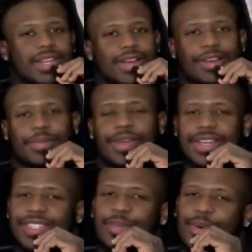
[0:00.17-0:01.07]
Islam,
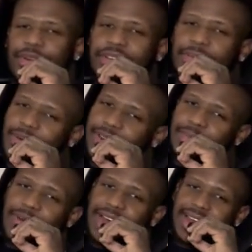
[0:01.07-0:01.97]
it's your boy Kim
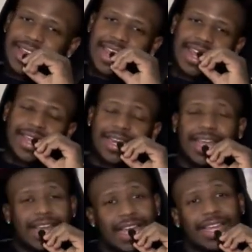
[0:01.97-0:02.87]
Moneybag, and
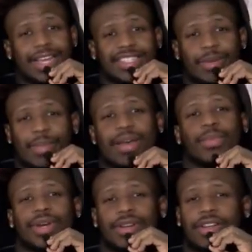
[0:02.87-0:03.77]
yes, I'm back
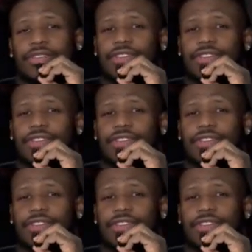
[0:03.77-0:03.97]
with another